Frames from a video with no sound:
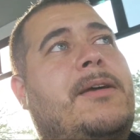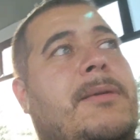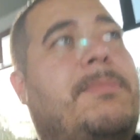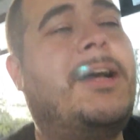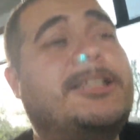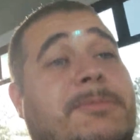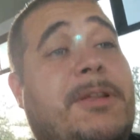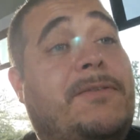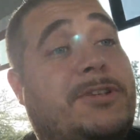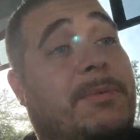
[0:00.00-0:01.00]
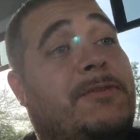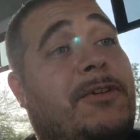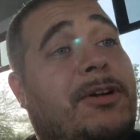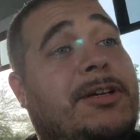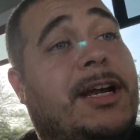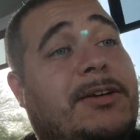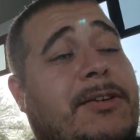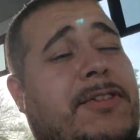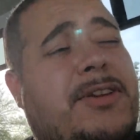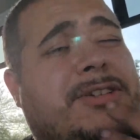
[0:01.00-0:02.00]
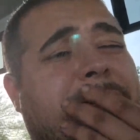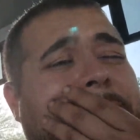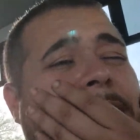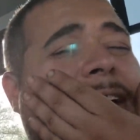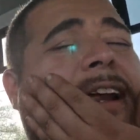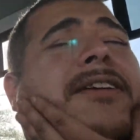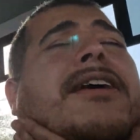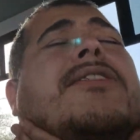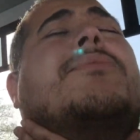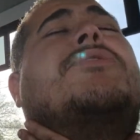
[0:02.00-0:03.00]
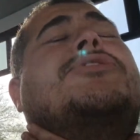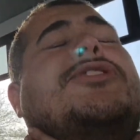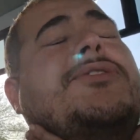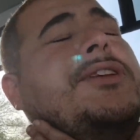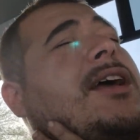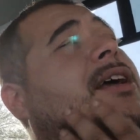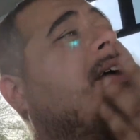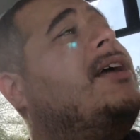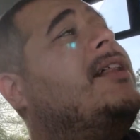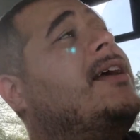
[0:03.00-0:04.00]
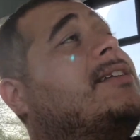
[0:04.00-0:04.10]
possible falling down. If you understand what I'm saying, I don't know how the words to use it. Like